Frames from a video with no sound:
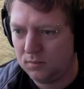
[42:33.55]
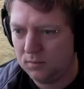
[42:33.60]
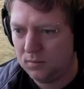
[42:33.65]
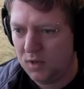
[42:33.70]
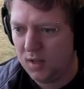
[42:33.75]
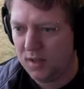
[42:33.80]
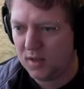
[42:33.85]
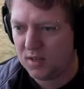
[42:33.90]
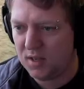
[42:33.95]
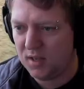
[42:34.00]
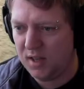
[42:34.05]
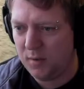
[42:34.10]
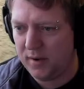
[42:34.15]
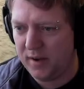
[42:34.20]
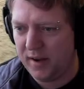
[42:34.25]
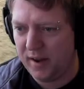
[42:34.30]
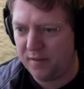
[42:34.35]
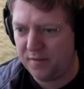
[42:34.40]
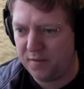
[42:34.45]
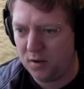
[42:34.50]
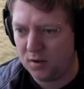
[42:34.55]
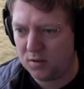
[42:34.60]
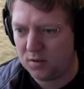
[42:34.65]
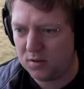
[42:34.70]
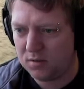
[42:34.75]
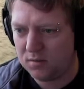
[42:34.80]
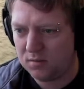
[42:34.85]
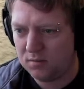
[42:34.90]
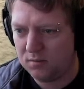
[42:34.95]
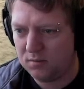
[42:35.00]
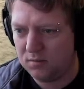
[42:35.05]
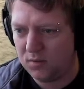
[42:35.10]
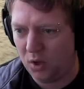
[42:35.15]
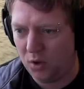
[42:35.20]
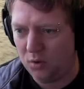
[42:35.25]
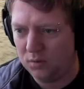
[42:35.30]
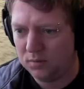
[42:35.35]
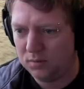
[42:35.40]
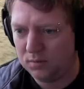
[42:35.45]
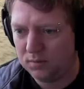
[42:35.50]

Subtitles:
Oh, they sent that one out first. Cool.